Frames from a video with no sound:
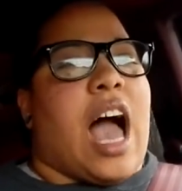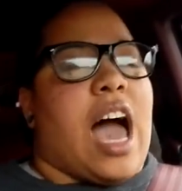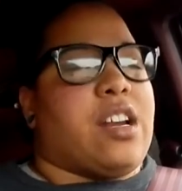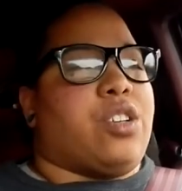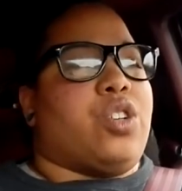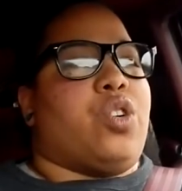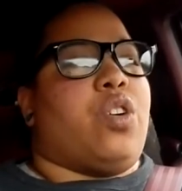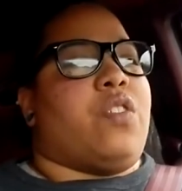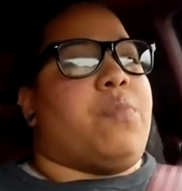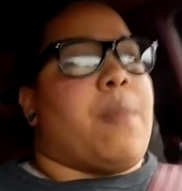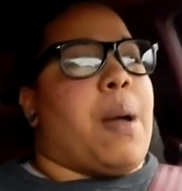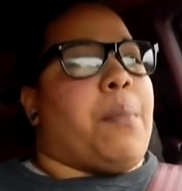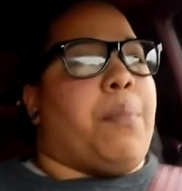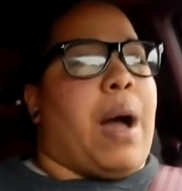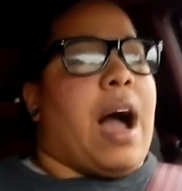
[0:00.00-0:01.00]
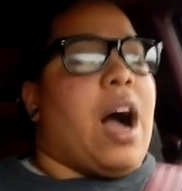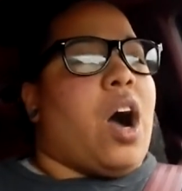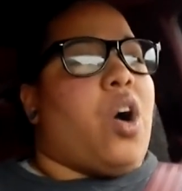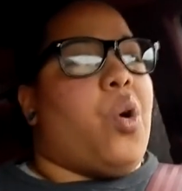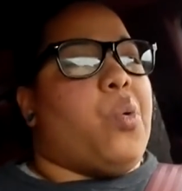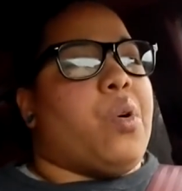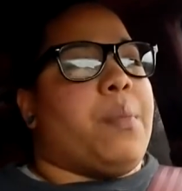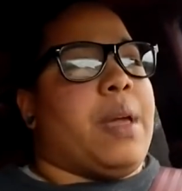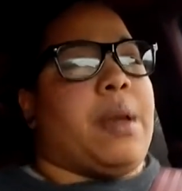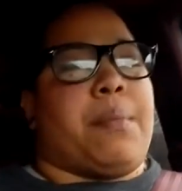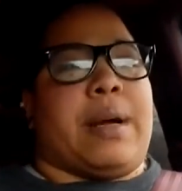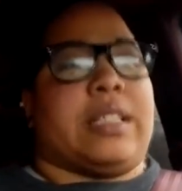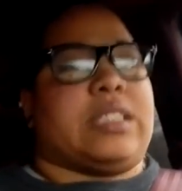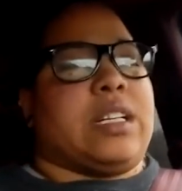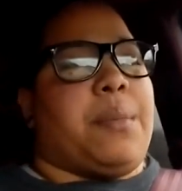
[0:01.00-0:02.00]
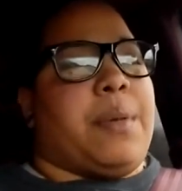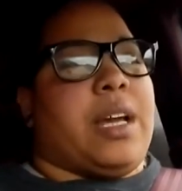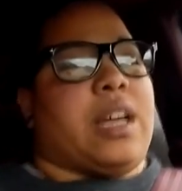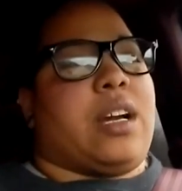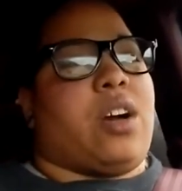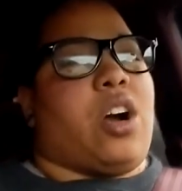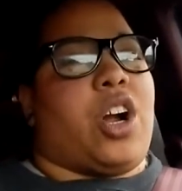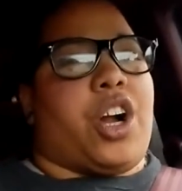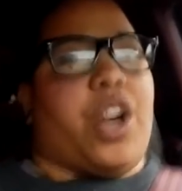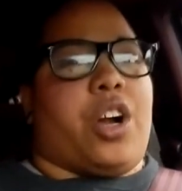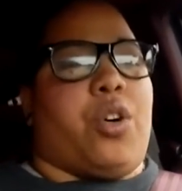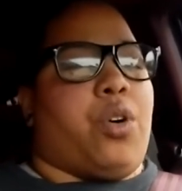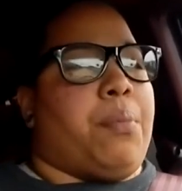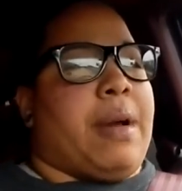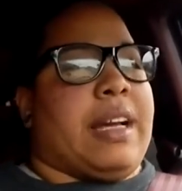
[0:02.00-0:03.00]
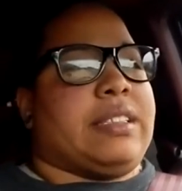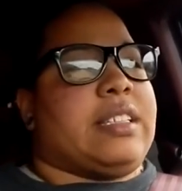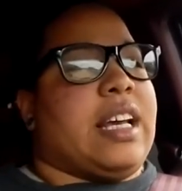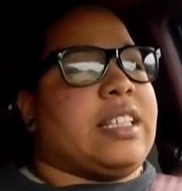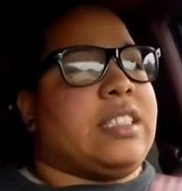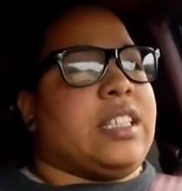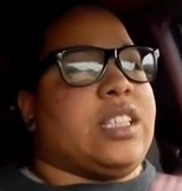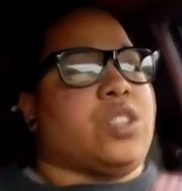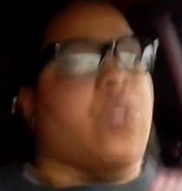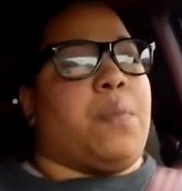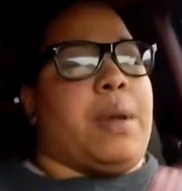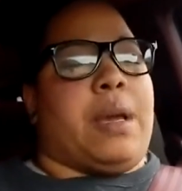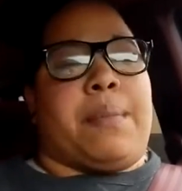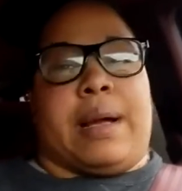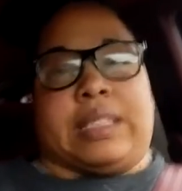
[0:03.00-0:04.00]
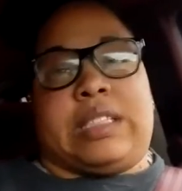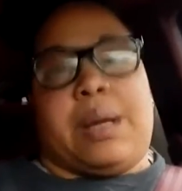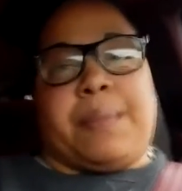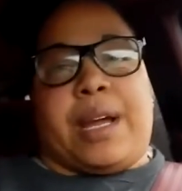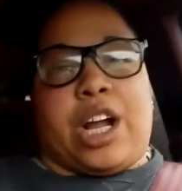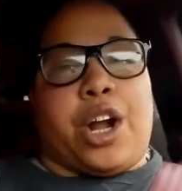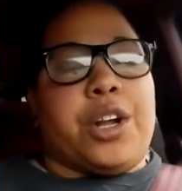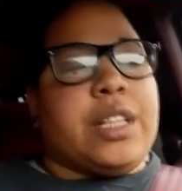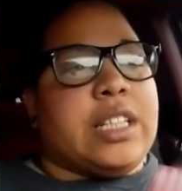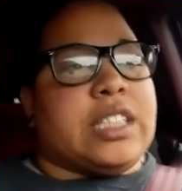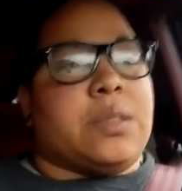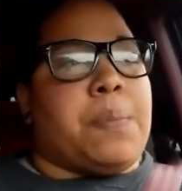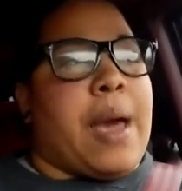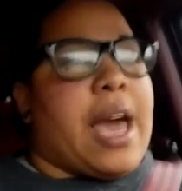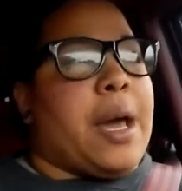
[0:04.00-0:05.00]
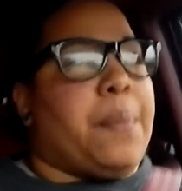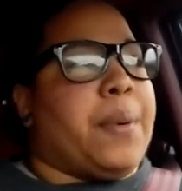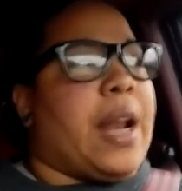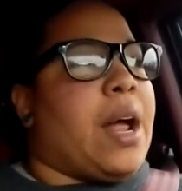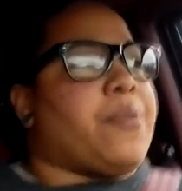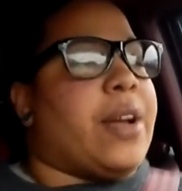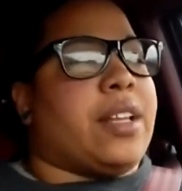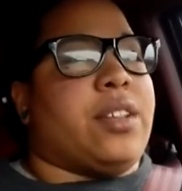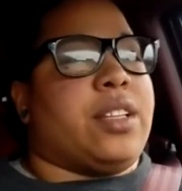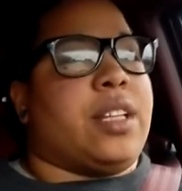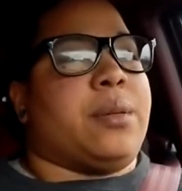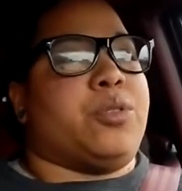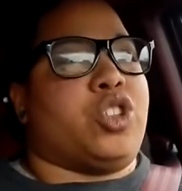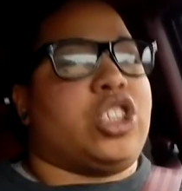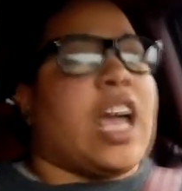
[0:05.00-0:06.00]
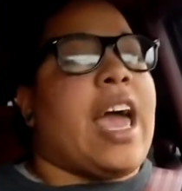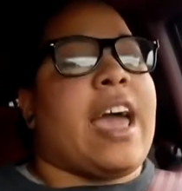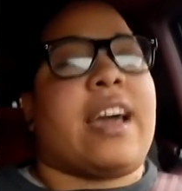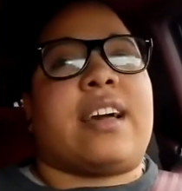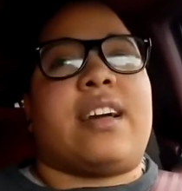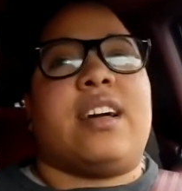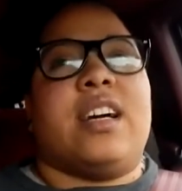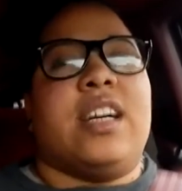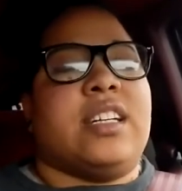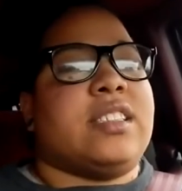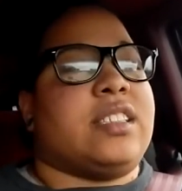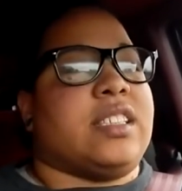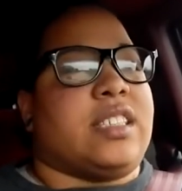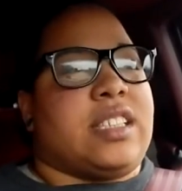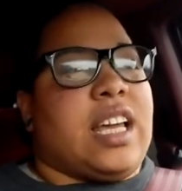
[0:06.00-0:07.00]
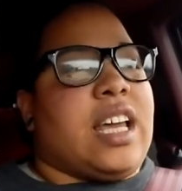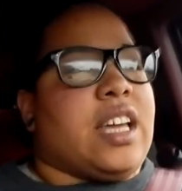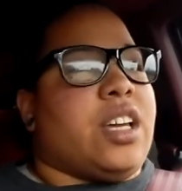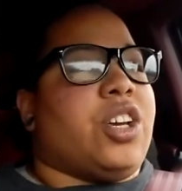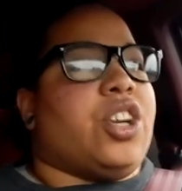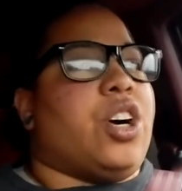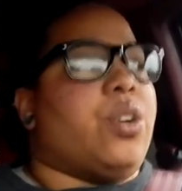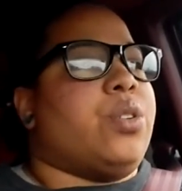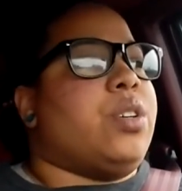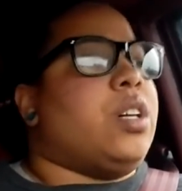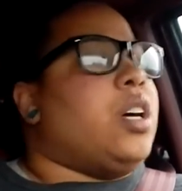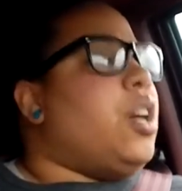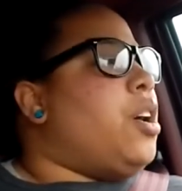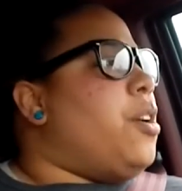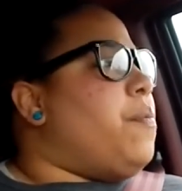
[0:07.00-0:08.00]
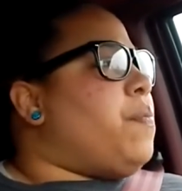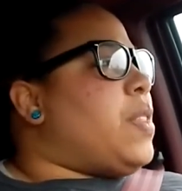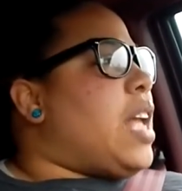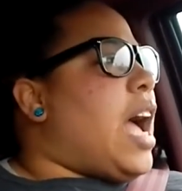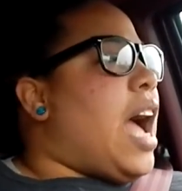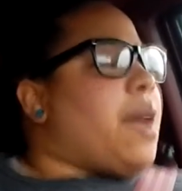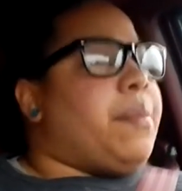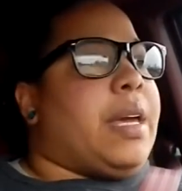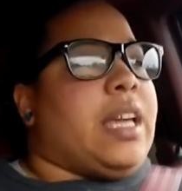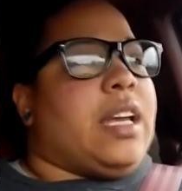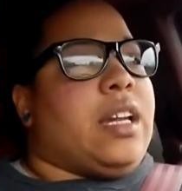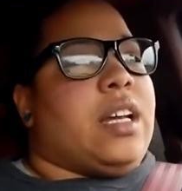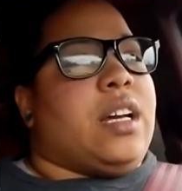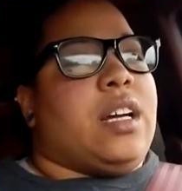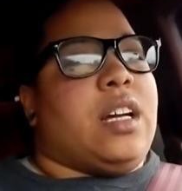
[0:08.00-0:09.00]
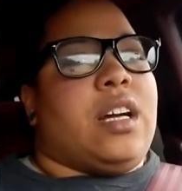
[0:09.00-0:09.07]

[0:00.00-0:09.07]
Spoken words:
I don't know if my bowel will make my stomach hurt or my intestines will make my stomach hurt this bad, but I'd rather them check to see, you know. I mean,